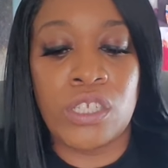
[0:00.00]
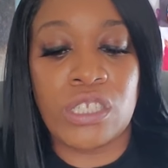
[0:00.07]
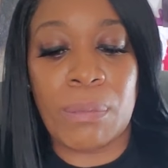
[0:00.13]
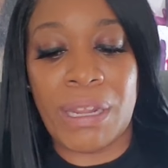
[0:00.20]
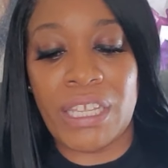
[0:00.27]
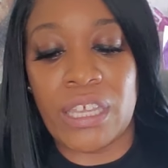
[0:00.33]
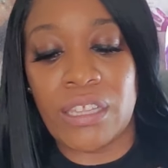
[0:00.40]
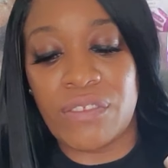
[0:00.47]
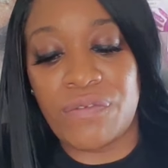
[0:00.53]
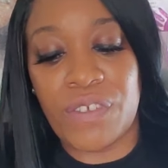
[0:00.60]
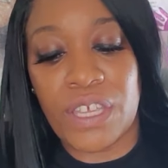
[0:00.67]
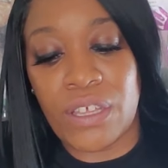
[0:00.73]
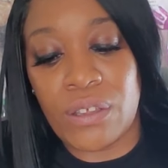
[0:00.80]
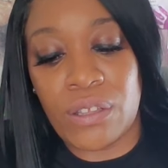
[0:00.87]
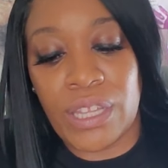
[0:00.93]
Somebody could
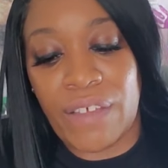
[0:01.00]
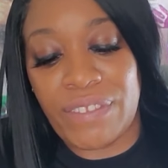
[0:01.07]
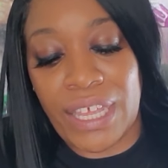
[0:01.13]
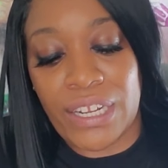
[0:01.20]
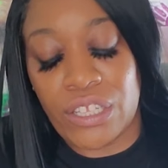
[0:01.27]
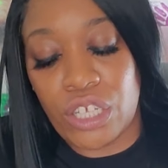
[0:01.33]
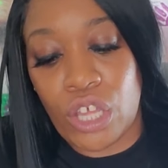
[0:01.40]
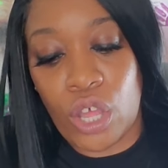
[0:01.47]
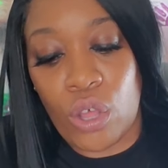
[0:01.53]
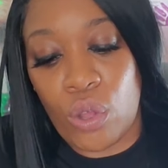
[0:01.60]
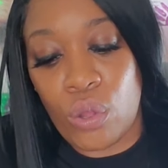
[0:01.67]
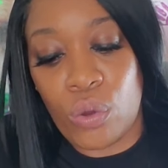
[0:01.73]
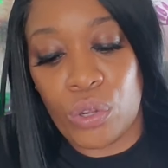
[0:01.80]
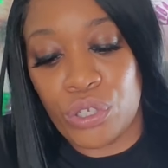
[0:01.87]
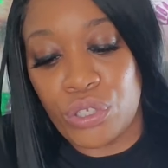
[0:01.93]
feel left out in the
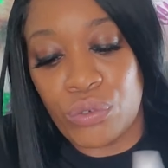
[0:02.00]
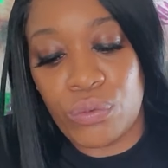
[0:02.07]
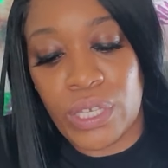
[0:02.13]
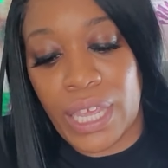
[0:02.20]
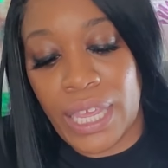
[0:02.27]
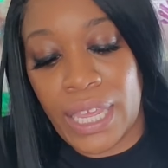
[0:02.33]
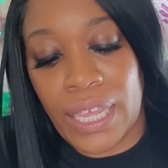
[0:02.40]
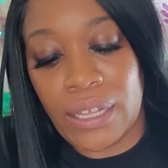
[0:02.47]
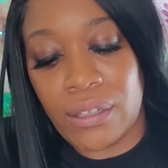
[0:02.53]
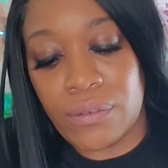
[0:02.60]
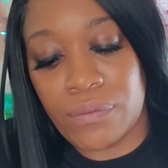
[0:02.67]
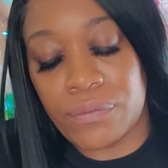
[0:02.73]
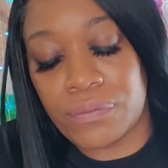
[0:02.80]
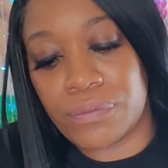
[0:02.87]
cold, or you can.